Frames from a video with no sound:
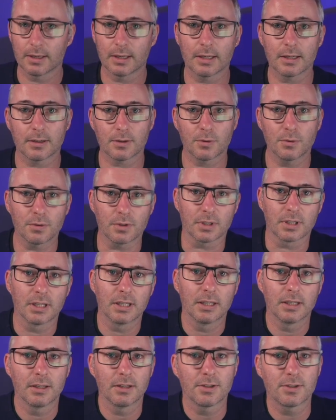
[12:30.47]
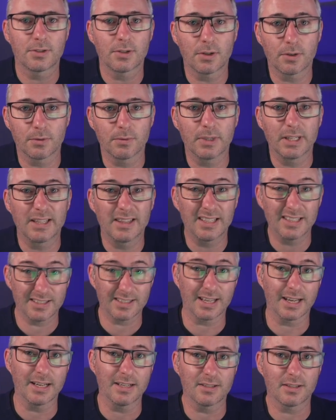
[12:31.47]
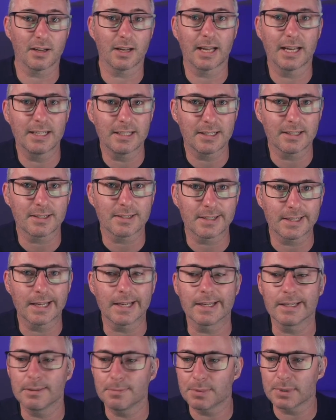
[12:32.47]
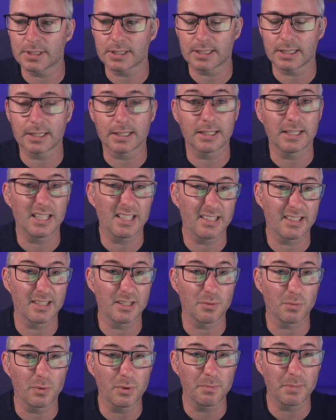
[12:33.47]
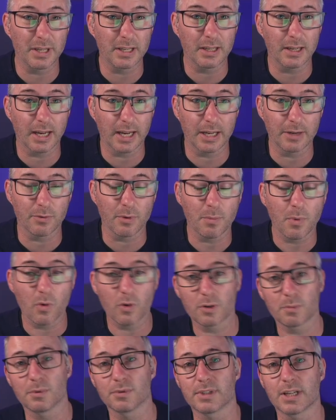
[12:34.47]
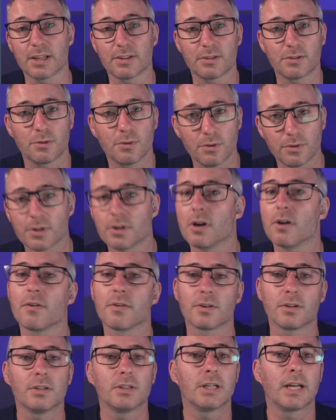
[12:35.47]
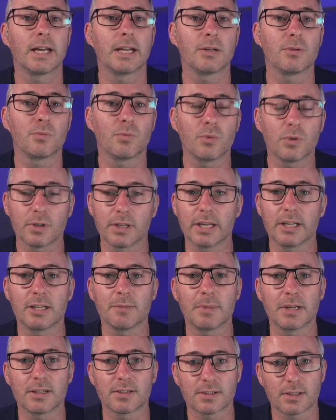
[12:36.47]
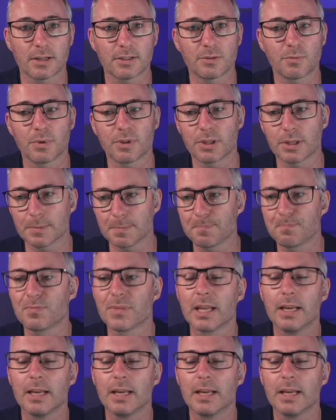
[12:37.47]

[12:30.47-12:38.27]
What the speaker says: Good. So in this case, I hate to say, but yes, this would be a reportable death to the coroner and would need to be discussed with them.